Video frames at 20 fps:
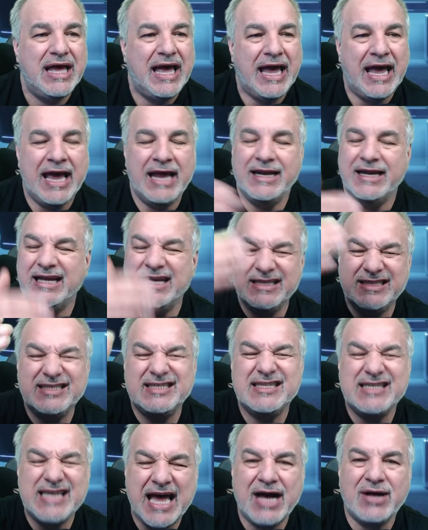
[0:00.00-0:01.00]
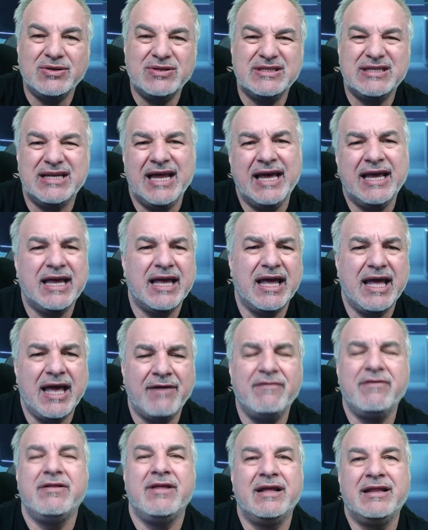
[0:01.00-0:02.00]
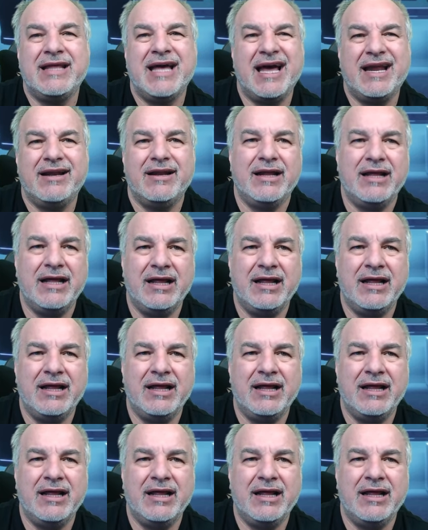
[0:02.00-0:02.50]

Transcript: and it sounds like everything that